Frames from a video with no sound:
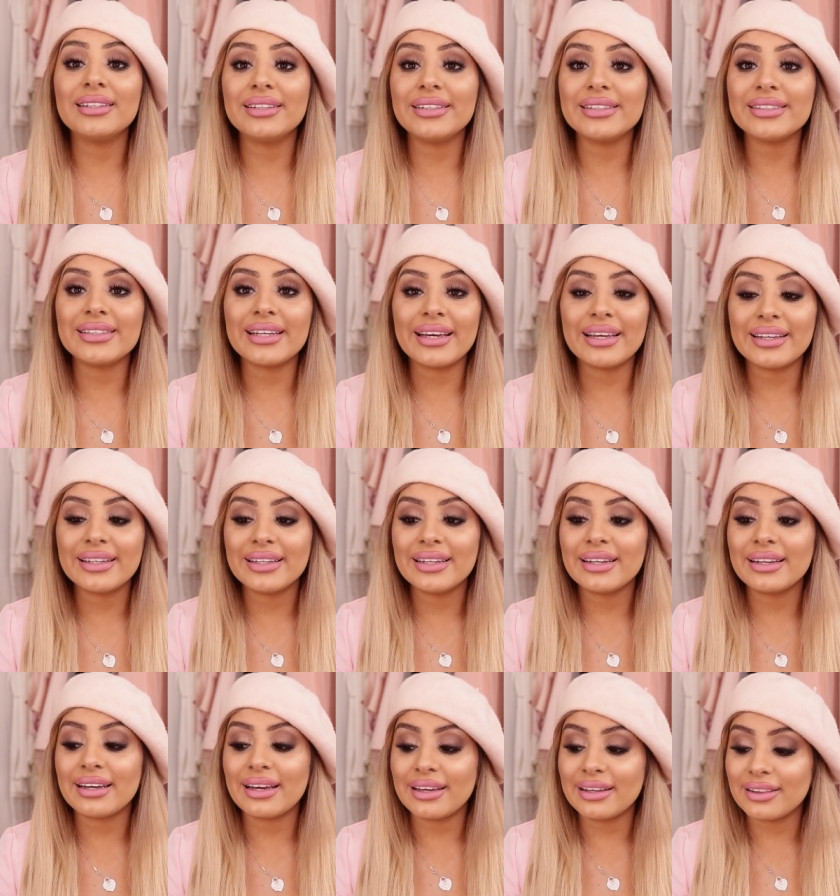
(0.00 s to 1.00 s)

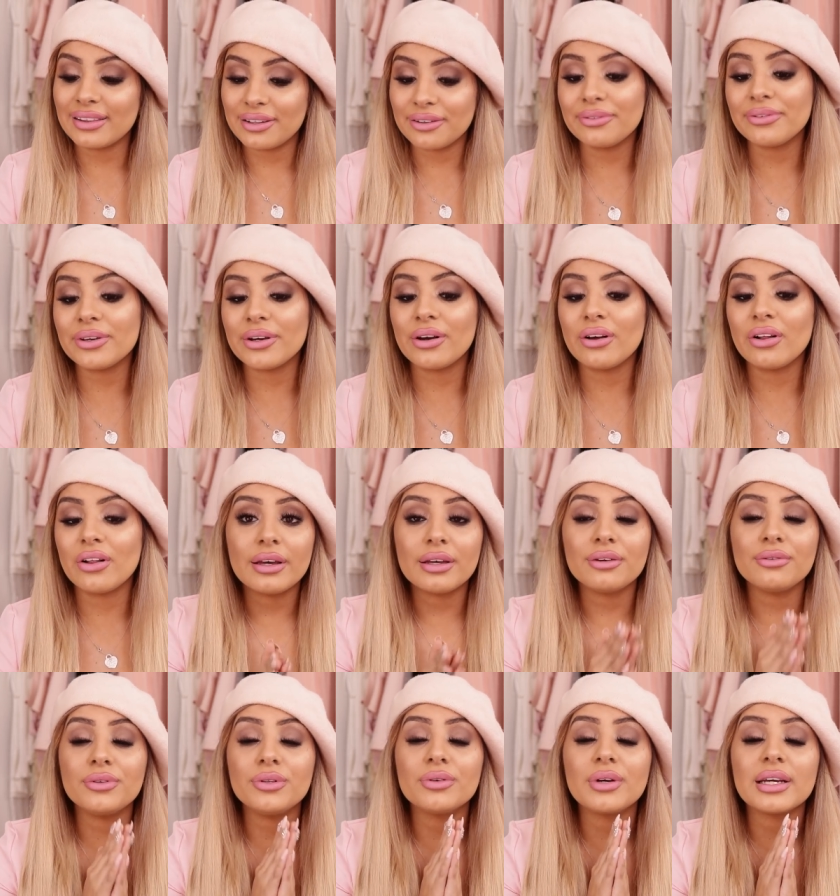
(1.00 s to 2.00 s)
entertained I love y'all
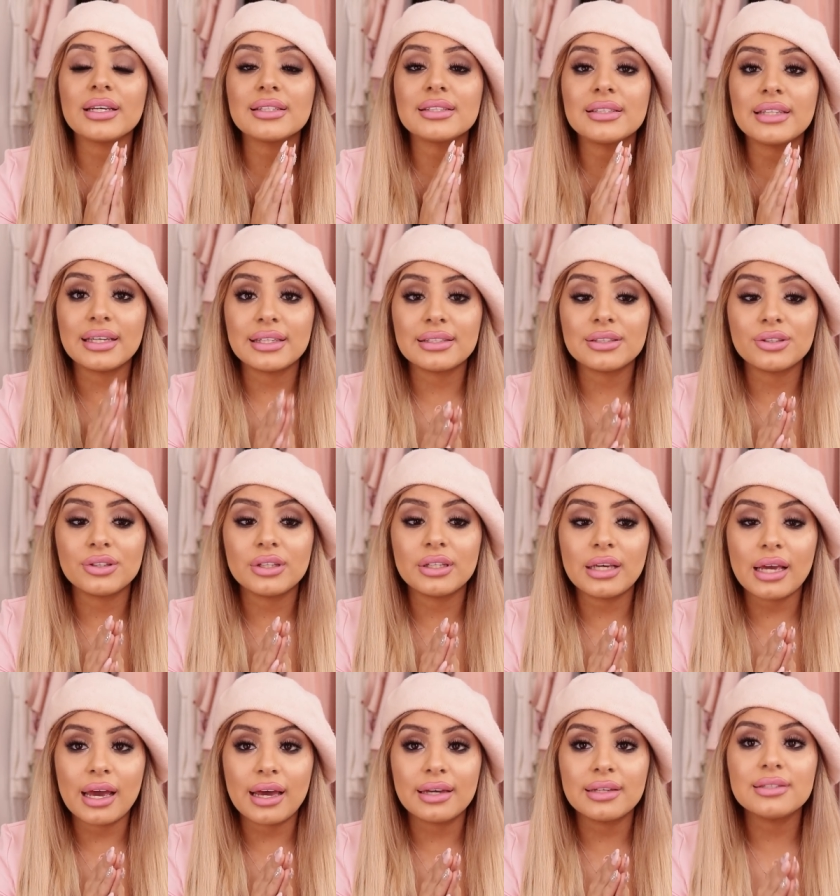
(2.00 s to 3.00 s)
if you guys stay till
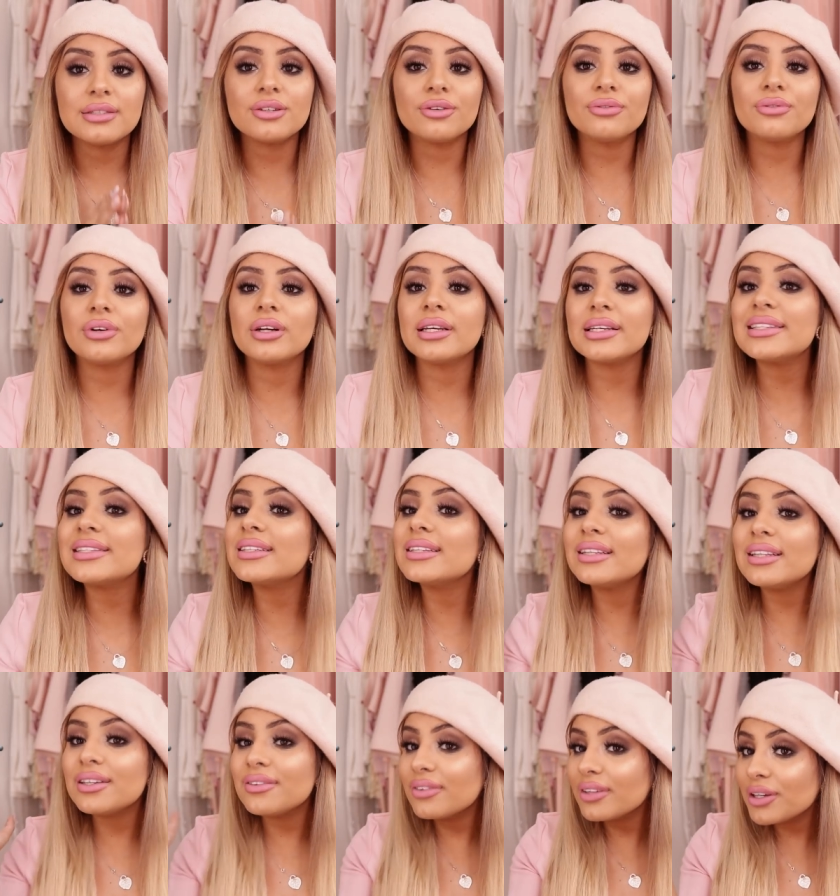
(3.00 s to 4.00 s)
the end don't forget to
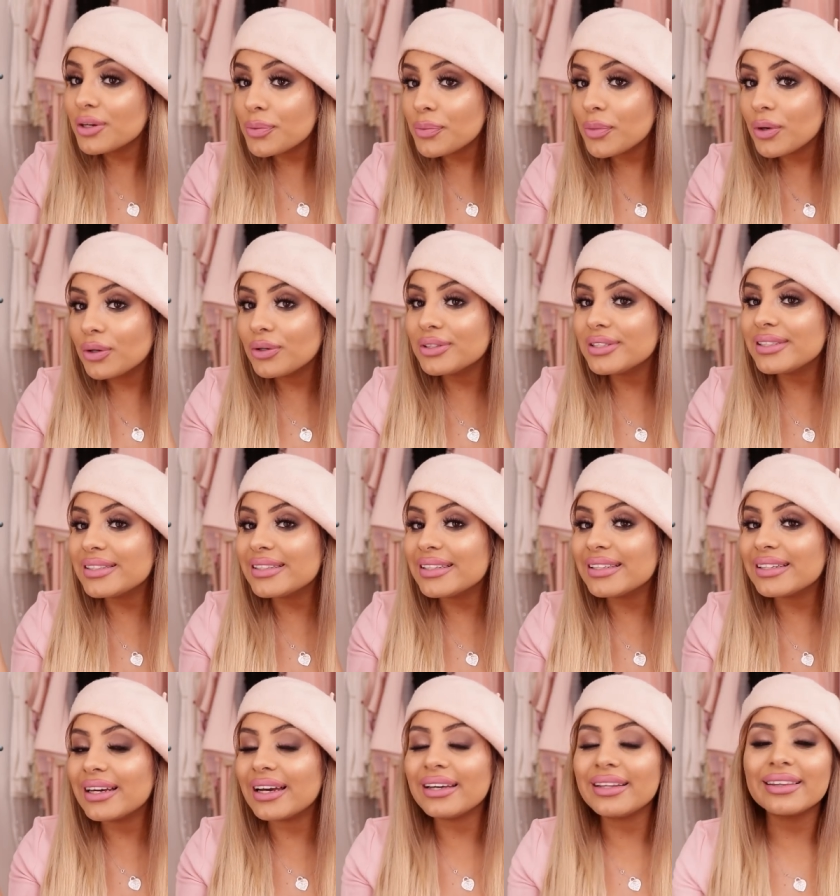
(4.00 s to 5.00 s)
leave the
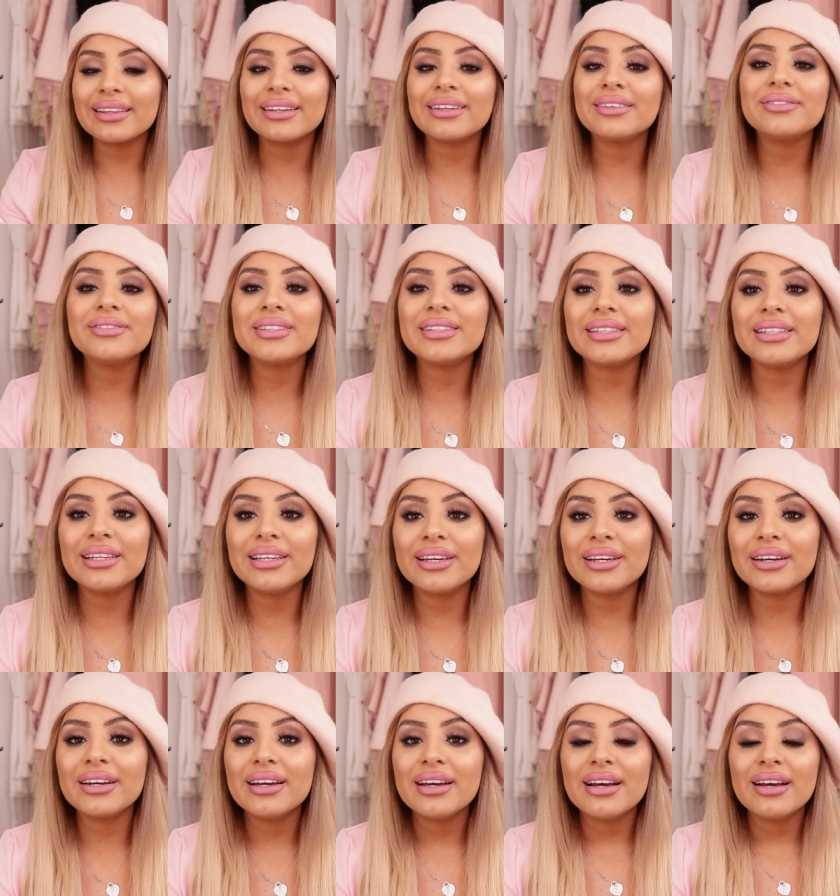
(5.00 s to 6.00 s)
emoji I love
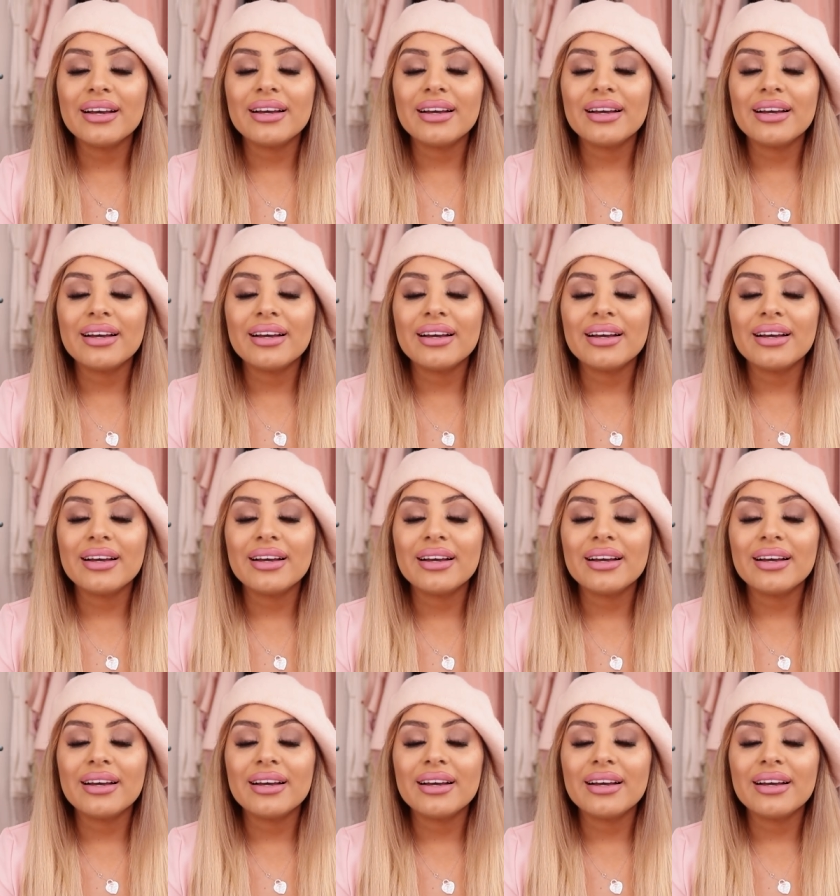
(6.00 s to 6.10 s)
seeing